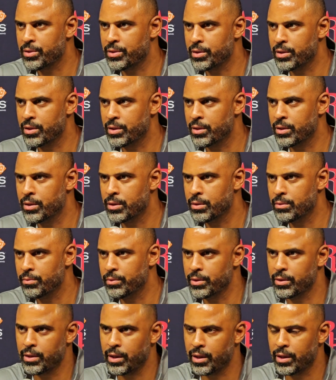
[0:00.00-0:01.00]
and then
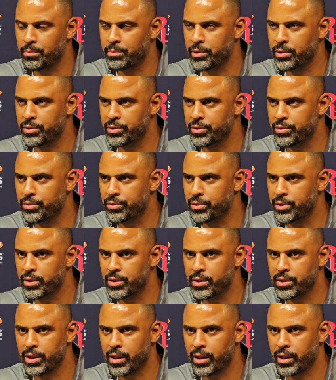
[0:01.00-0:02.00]
we kind of platooned
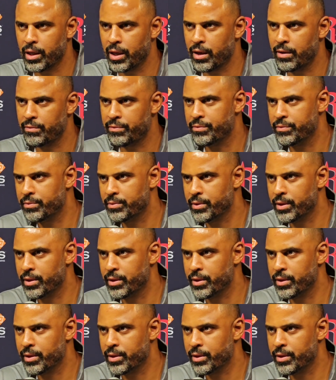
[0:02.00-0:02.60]
in the second half.